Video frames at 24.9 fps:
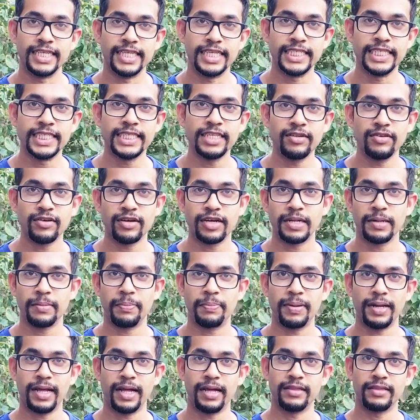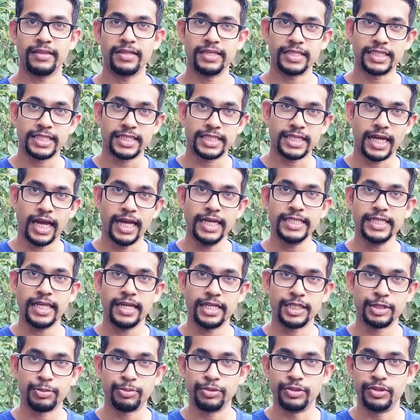easy to look at a plant this size that
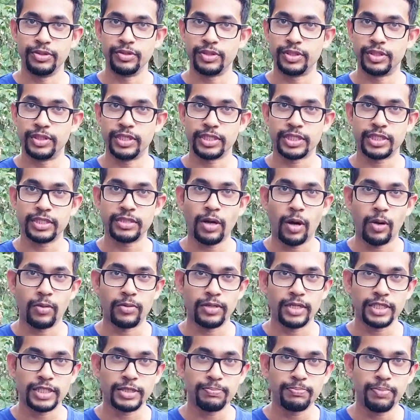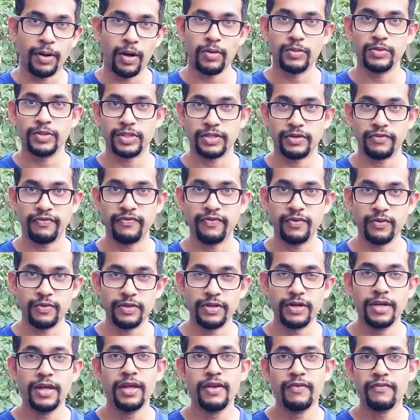has produced just countless pounds of
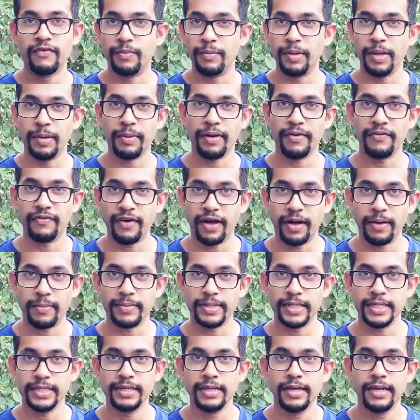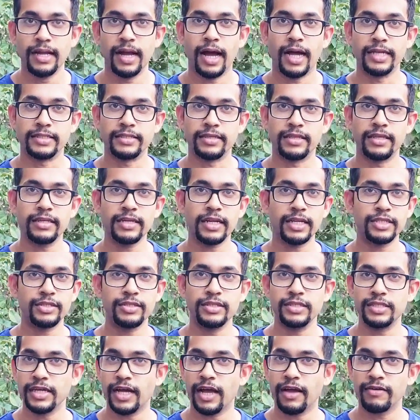food for me and my family, and to think that you
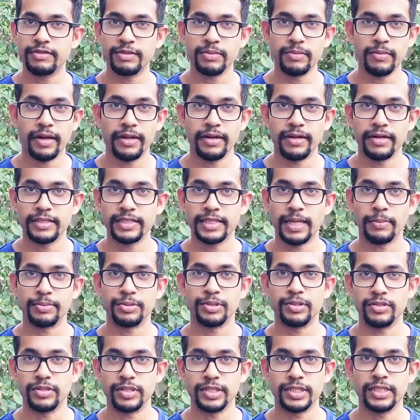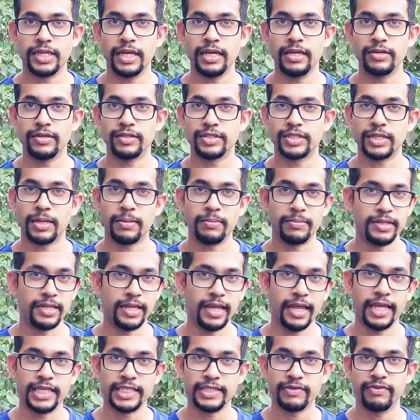need to have some kind of exceptional skill or some
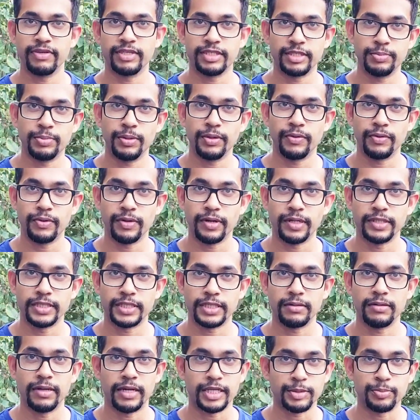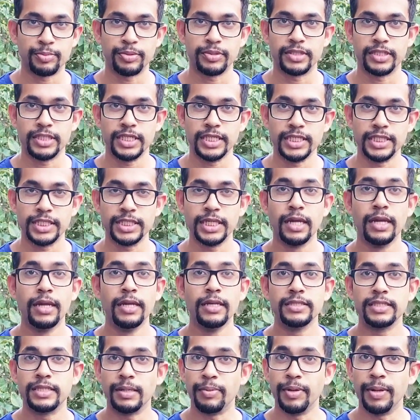years of experience and expertise
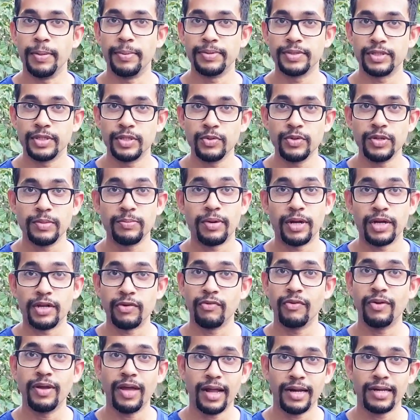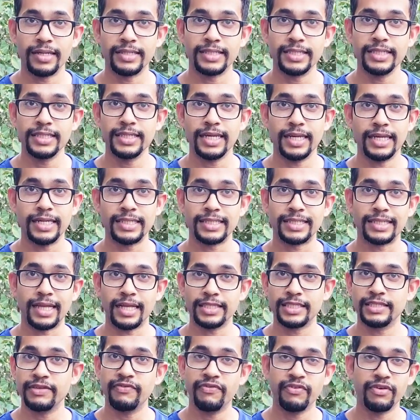to be able to do it. But the reality is
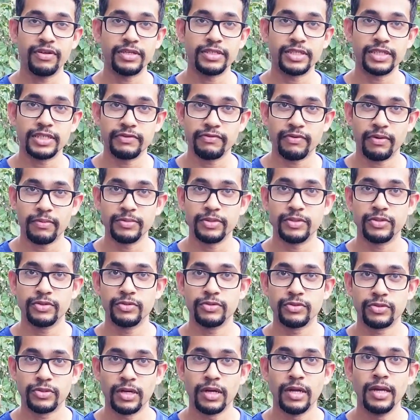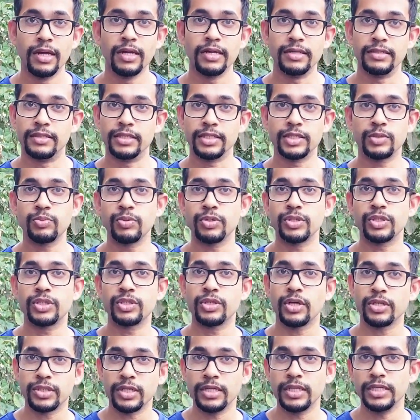that's the furthest thing from the truth. This was
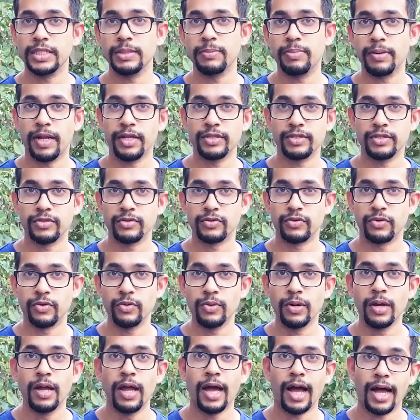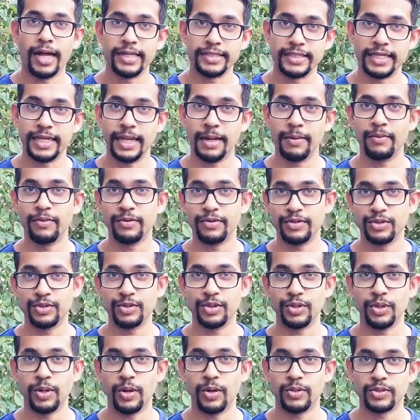such an easy plant to grow, and today I'm going to show
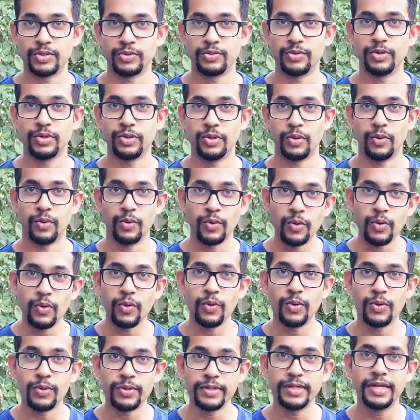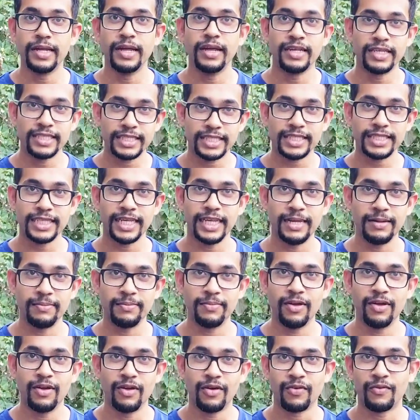you how to grow your own Seim
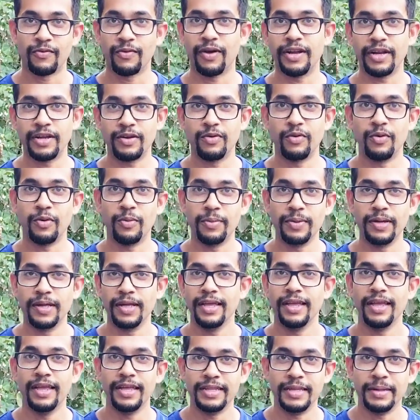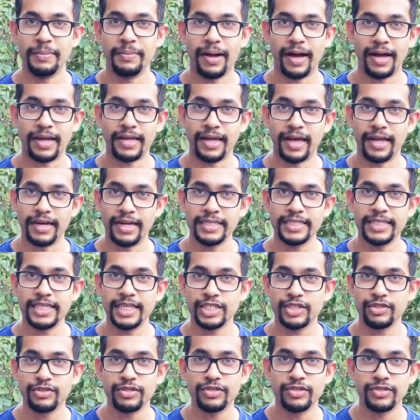right at home in your backyard. Let's get
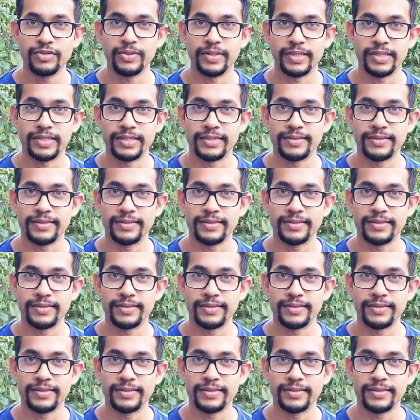straight to it.